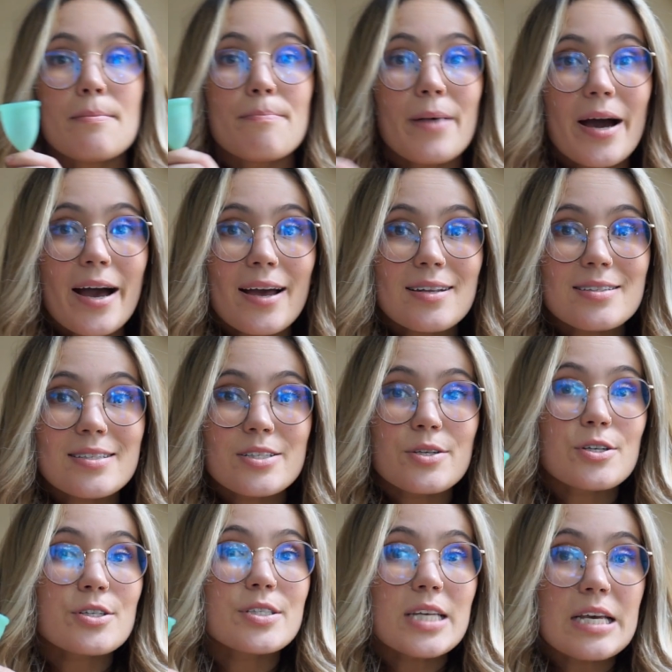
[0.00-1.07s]
but
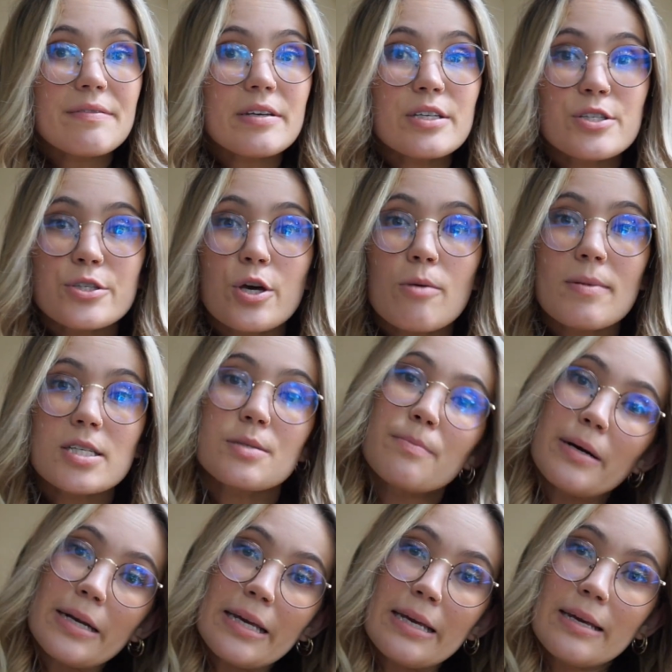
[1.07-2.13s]
you're saving so much
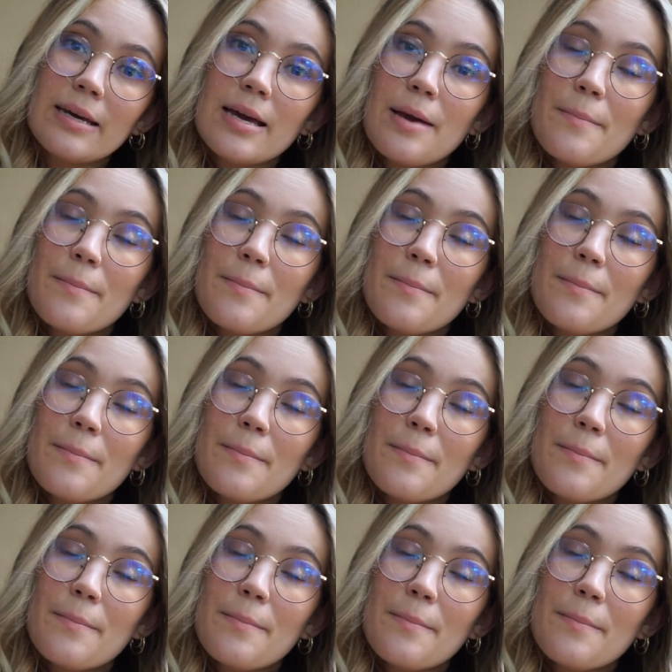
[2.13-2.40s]
money